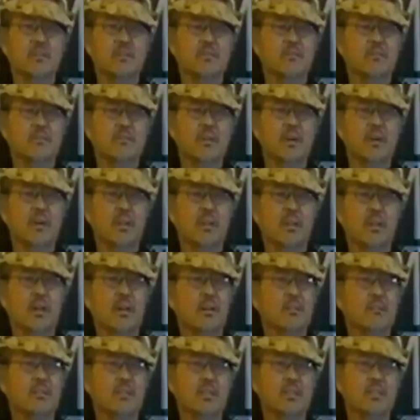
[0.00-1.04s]
a
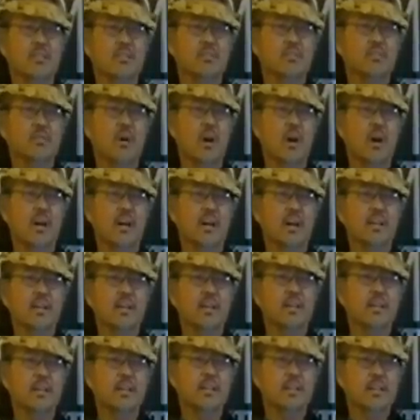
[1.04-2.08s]
lot. It's too high,
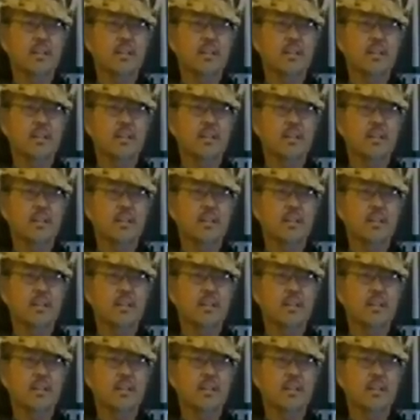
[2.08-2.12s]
